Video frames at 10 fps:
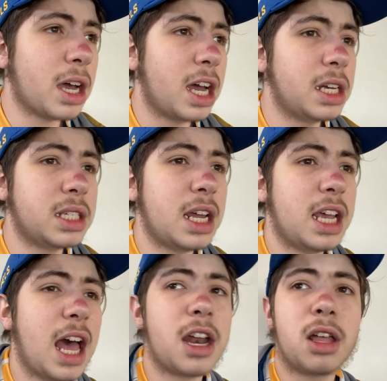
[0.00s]
I understand he
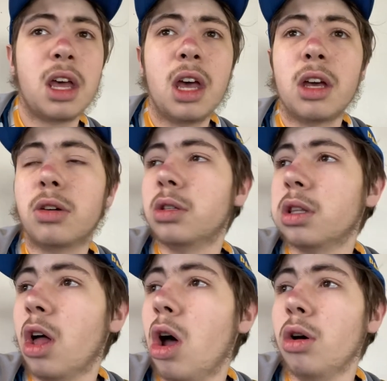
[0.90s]
had a good
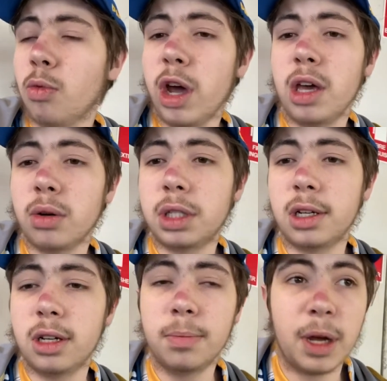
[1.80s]
long week or
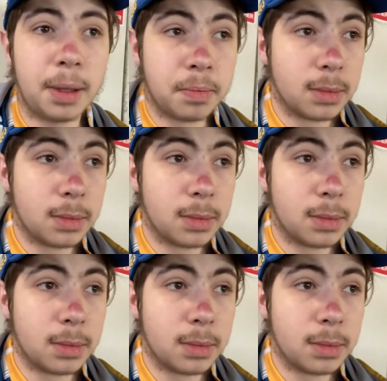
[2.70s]
two, but